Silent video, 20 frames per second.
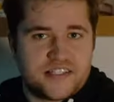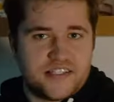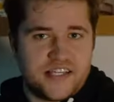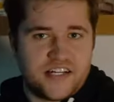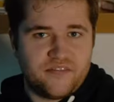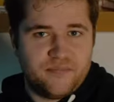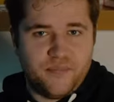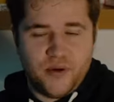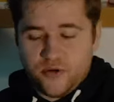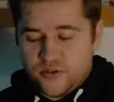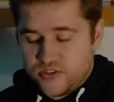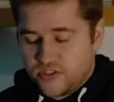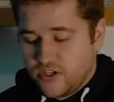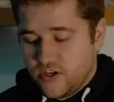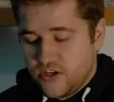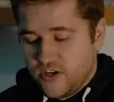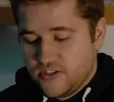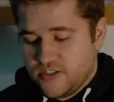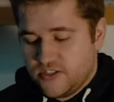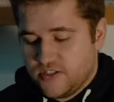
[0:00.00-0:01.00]
stack of
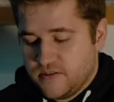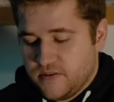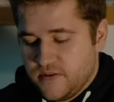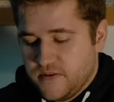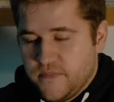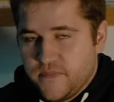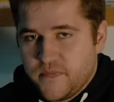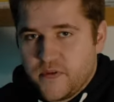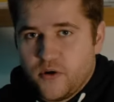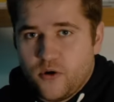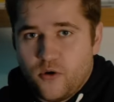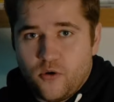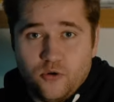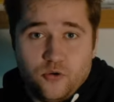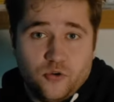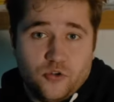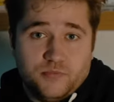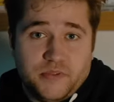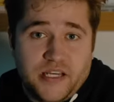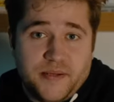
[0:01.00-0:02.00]
postcards
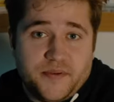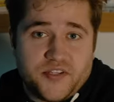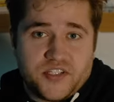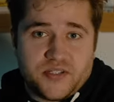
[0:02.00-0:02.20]
or maybe